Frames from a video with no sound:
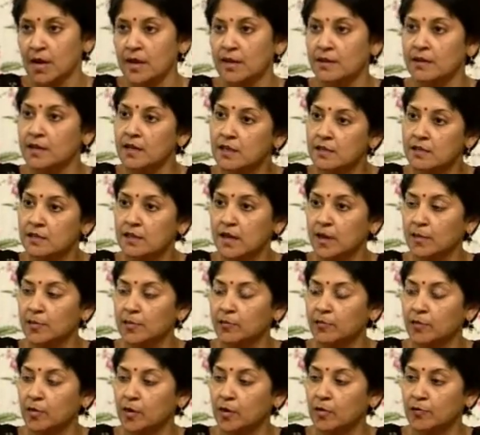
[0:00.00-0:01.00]
This type
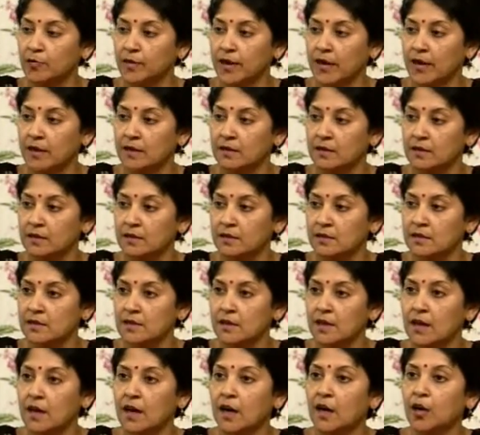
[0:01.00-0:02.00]
of characters
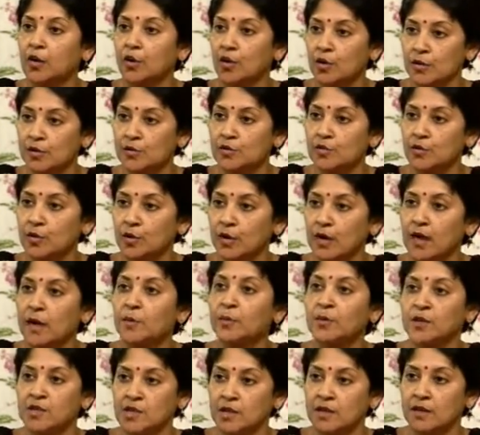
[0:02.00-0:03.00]
are also
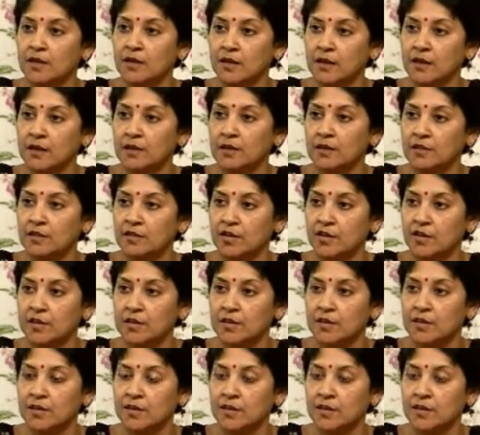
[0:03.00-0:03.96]
epigenetic traits.